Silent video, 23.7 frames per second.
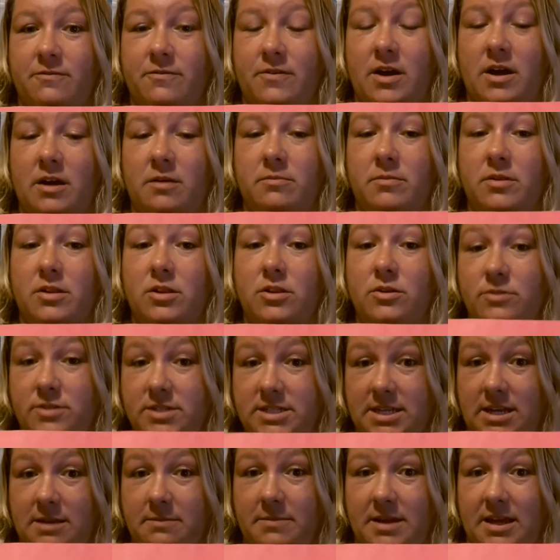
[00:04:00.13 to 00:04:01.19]
from
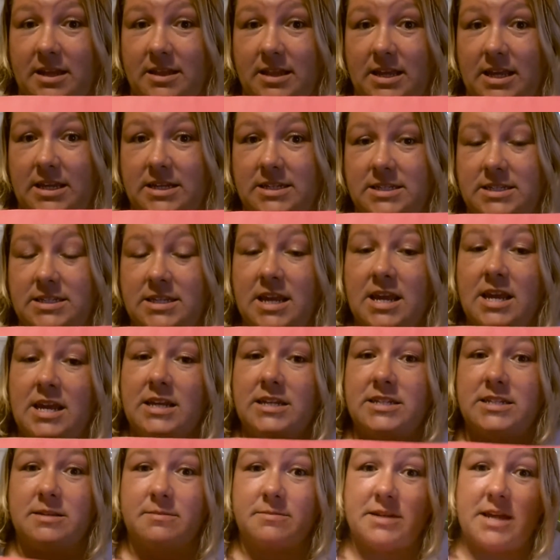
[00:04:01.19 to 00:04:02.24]
losing my leads.
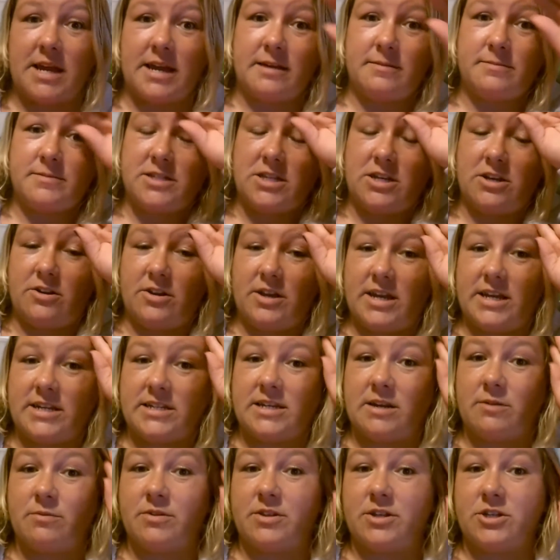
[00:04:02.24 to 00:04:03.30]
Sometimes, you know, you get
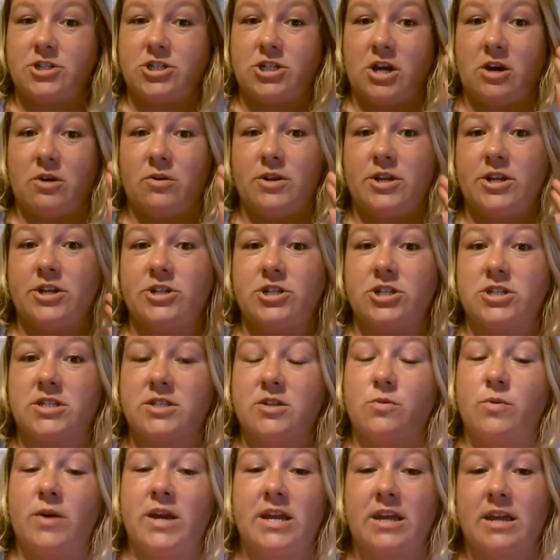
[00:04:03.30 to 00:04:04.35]
done with a show and you're
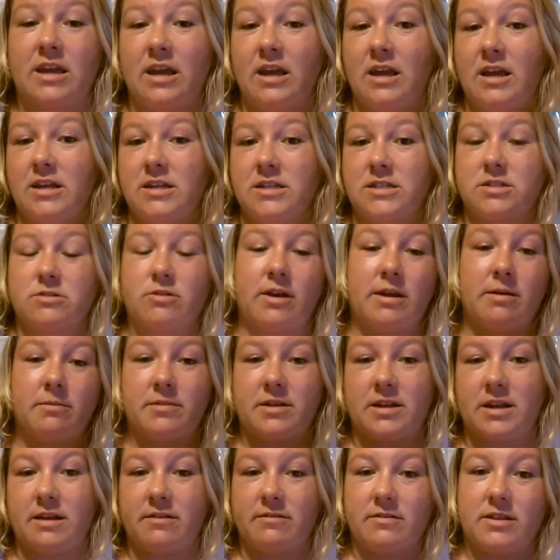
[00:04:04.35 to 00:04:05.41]
just quick
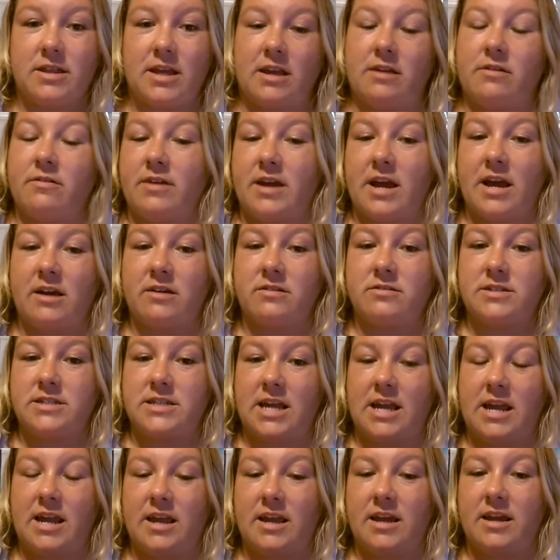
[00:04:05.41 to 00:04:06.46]
scrambling everything around,
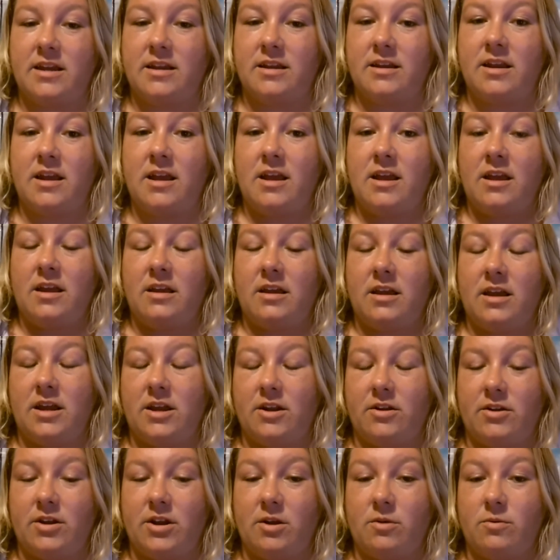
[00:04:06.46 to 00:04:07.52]
and, you
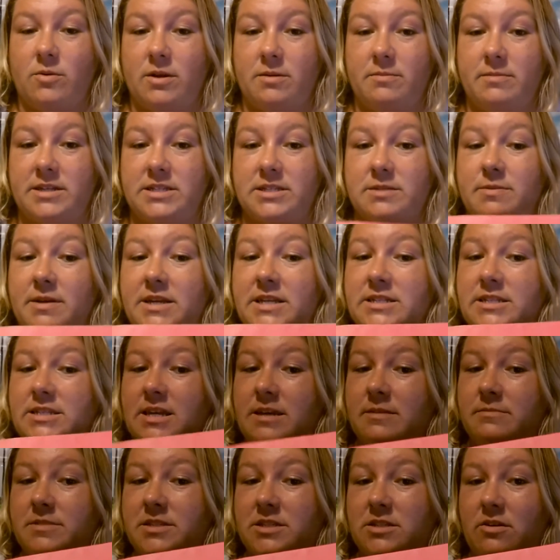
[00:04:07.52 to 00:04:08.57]
know, you don't want to misplace
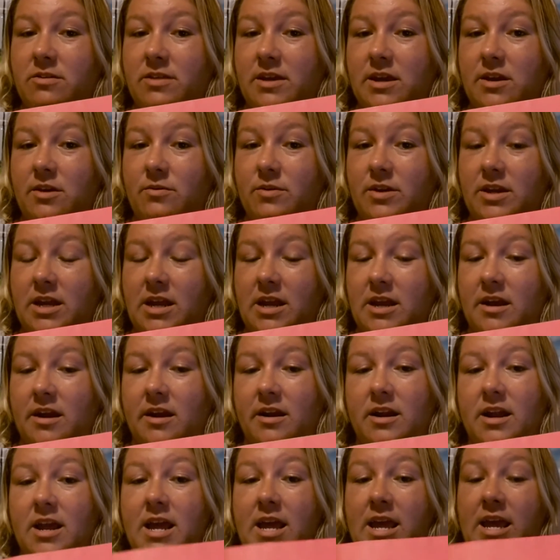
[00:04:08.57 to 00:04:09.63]
them, so they go in
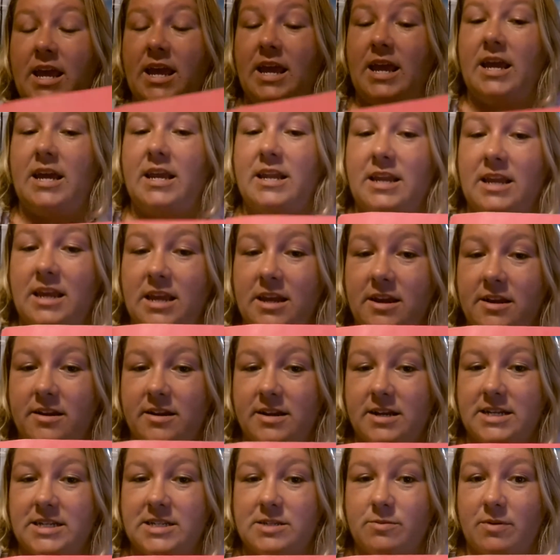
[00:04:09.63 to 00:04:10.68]
here. In
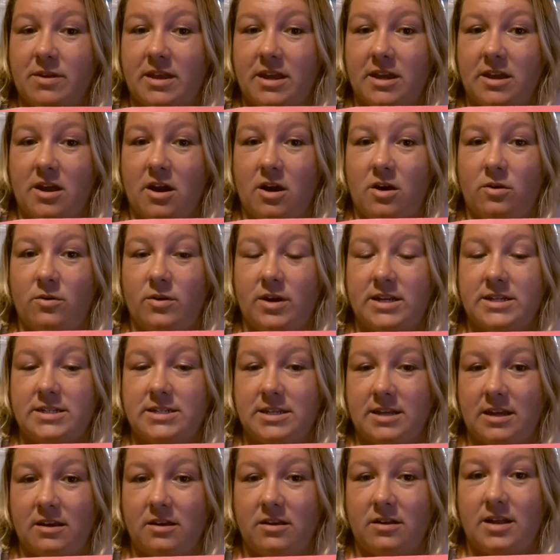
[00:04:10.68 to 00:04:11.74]
here is where they go
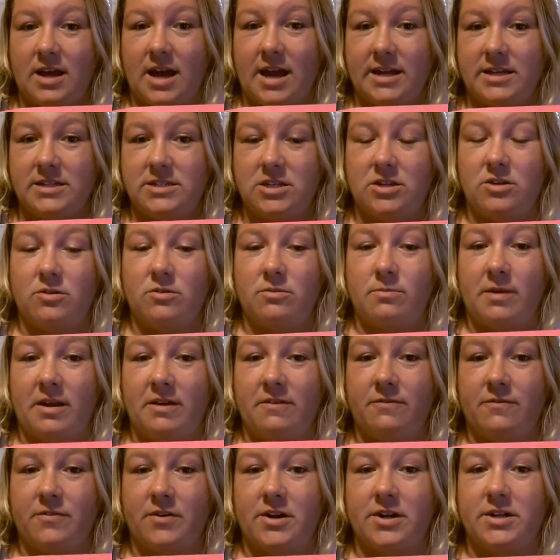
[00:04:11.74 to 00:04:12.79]
until I do my
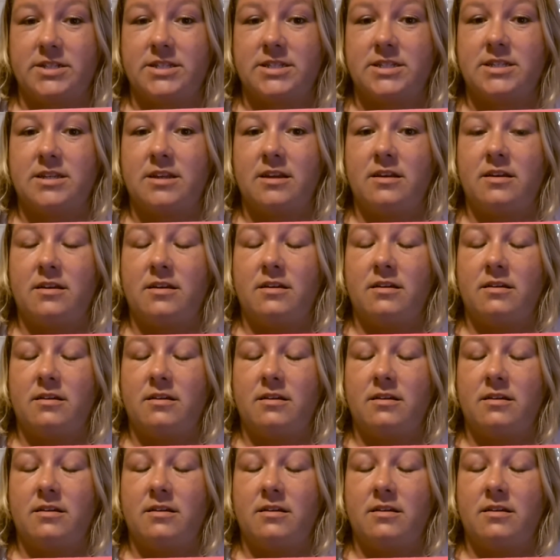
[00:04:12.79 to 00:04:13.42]
first